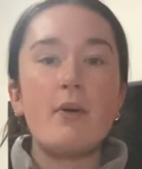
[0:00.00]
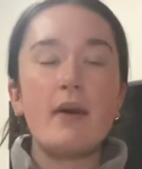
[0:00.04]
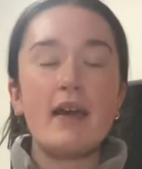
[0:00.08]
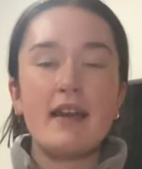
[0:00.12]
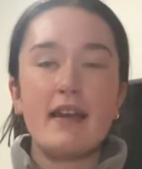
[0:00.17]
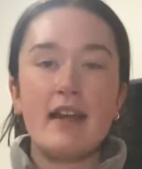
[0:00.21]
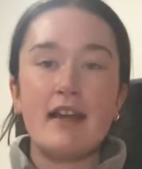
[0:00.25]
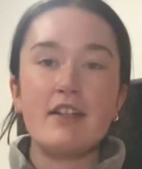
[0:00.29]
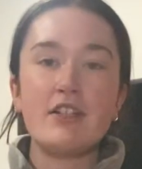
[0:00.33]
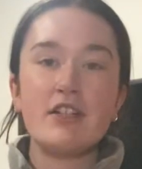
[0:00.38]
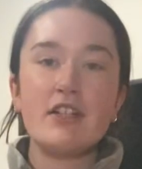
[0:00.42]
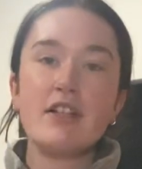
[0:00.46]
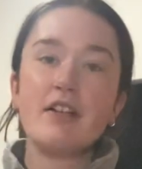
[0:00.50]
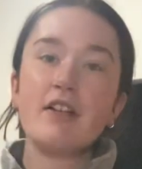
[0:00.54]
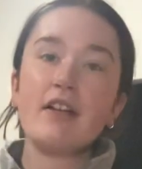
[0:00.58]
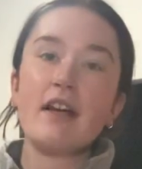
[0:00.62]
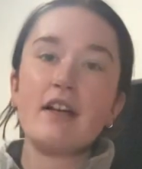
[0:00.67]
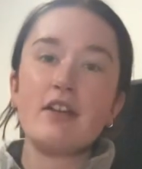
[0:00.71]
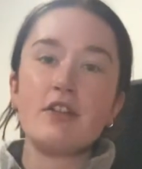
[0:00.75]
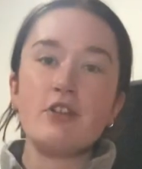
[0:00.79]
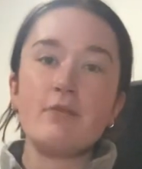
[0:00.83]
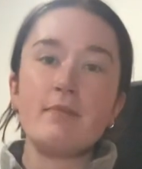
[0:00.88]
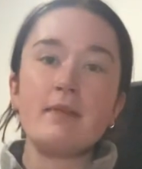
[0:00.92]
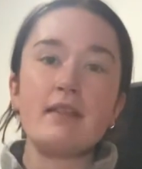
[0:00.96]
in engineering
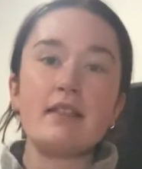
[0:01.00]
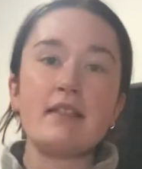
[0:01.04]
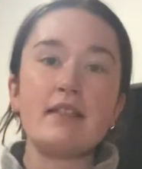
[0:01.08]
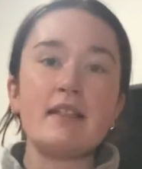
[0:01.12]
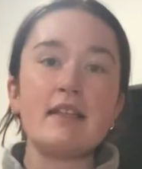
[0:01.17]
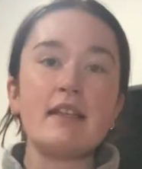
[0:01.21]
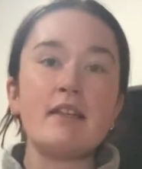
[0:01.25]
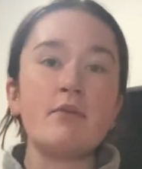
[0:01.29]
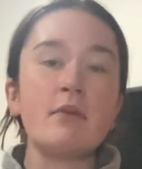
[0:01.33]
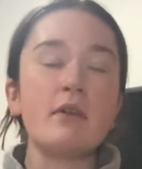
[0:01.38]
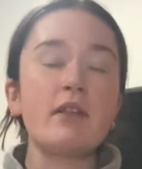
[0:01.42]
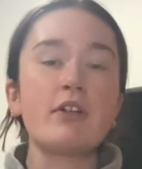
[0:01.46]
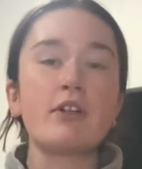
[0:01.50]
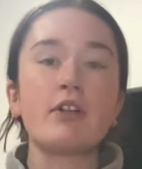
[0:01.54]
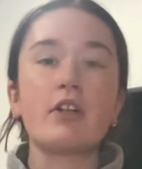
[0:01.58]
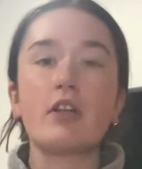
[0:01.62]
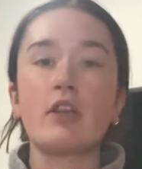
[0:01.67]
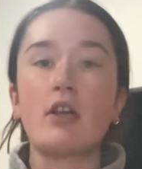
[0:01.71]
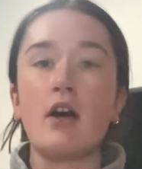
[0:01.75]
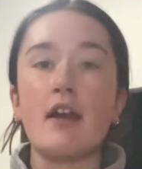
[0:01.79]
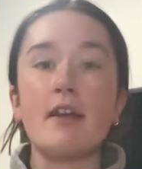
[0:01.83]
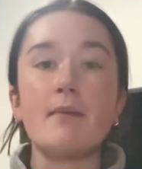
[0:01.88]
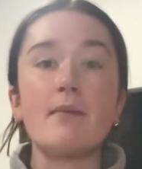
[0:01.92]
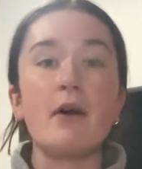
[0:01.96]
at U B C, we learn a
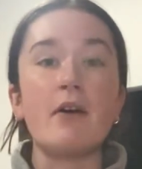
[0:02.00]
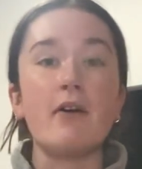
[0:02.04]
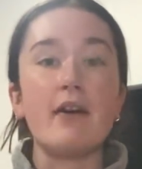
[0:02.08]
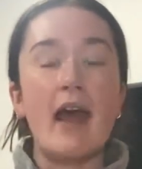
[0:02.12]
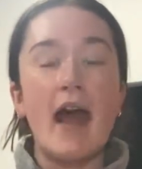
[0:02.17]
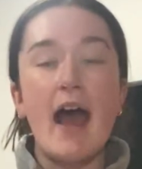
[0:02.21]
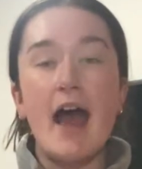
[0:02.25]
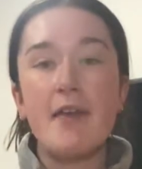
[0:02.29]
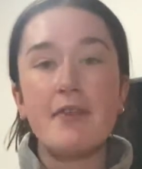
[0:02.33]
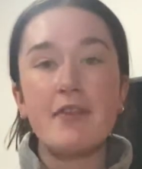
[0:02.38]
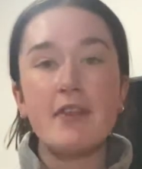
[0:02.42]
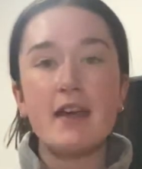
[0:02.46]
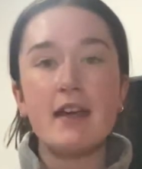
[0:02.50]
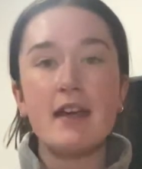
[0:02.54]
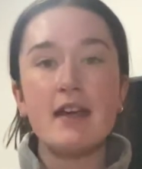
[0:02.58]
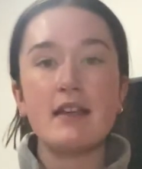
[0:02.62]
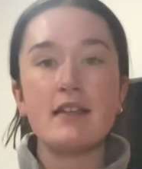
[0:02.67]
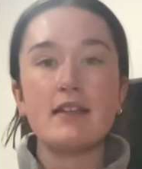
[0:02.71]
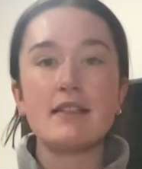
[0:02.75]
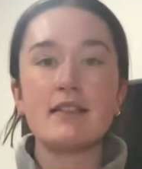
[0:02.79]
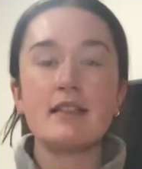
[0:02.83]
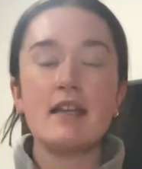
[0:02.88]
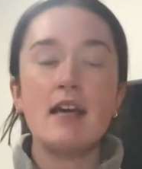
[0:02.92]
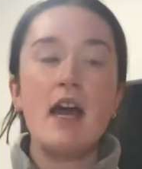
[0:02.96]
lot about
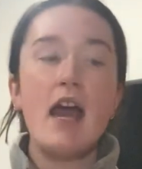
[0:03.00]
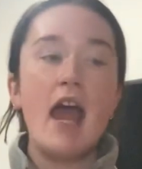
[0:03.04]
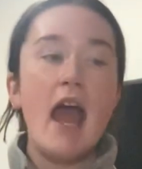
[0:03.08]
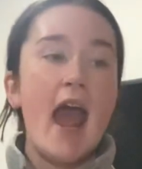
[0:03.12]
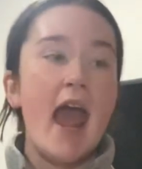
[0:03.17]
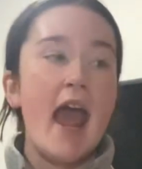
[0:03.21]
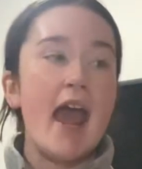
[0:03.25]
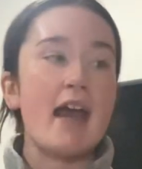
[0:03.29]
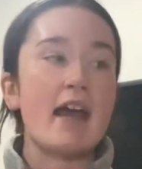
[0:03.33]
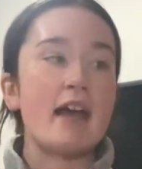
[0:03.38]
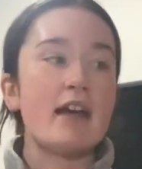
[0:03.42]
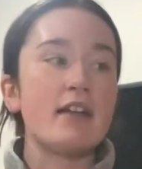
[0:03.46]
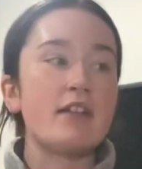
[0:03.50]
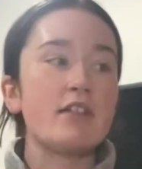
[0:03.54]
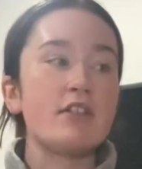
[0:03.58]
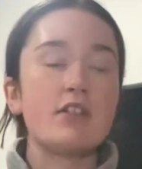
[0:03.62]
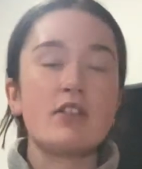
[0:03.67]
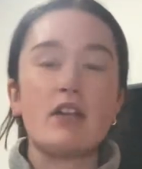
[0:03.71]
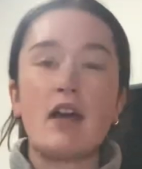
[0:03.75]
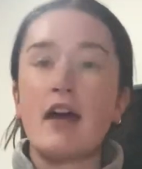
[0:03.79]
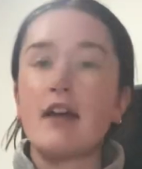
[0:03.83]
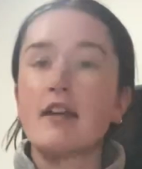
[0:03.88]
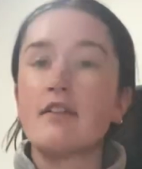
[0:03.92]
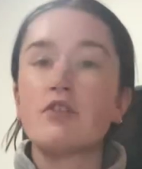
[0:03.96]
ethics
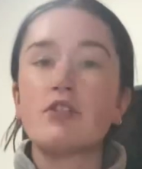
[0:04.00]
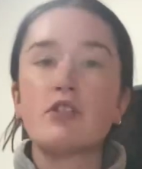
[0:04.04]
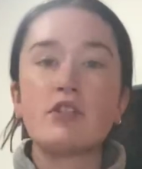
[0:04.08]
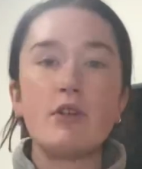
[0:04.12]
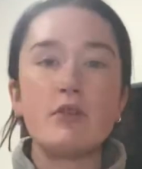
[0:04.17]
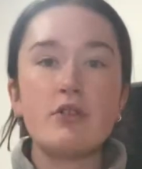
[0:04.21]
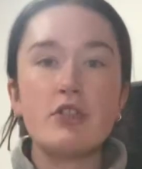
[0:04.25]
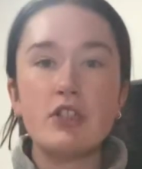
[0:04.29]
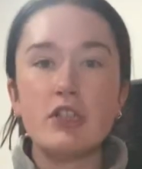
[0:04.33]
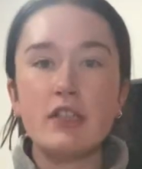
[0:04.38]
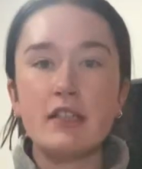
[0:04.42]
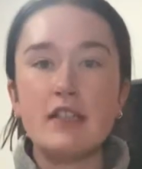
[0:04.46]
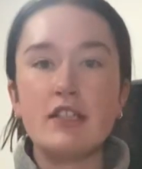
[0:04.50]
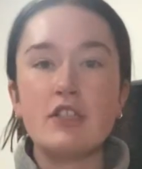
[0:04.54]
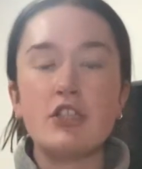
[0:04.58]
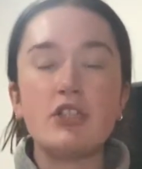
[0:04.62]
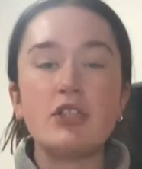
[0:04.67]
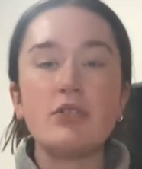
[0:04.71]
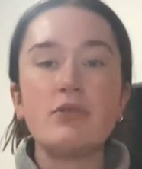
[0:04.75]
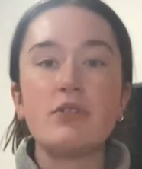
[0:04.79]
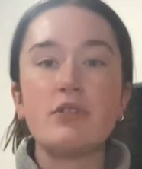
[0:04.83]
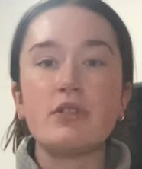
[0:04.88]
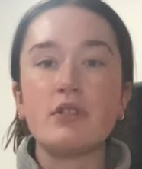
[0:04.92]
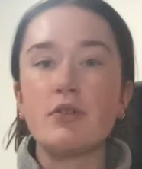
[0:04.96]
and kind of social
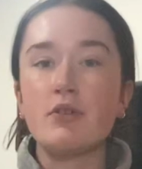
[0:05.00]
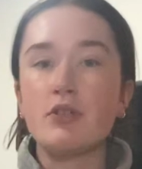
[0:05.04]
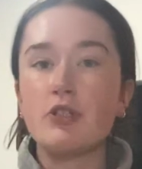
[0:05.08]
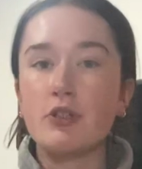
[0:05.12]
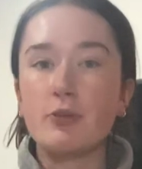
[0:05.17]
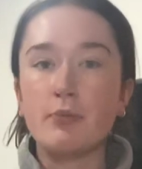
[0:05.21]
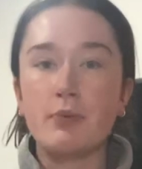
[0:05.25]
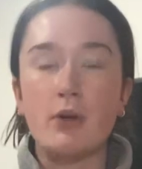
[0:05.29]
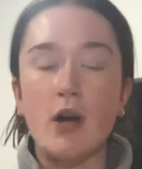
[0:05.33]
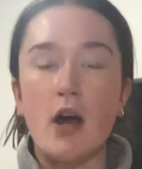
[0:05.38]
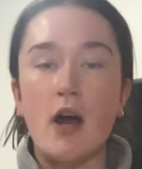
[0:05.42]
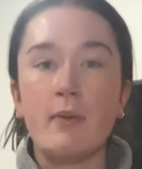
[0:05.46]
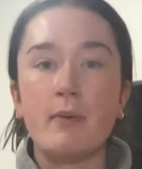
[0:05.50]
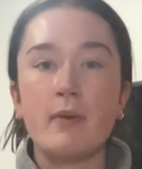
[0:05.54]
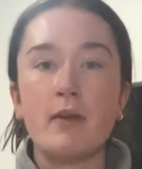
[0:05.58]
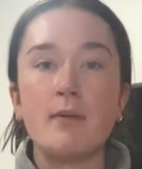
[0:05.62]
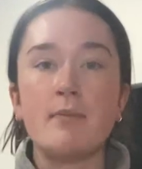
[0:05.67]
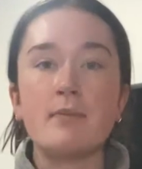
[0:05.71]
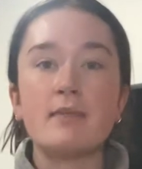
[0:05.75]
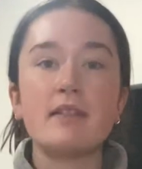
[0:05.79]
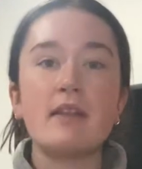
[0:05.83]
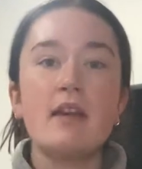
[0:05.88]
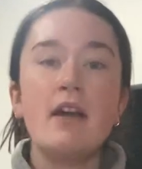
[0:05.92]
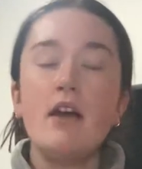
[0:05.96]
issues, social
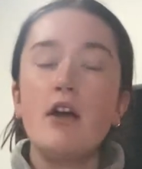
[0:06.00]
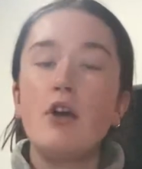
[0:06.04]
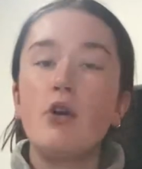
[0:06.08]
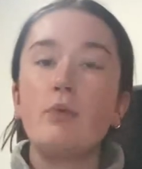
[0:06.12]
problems.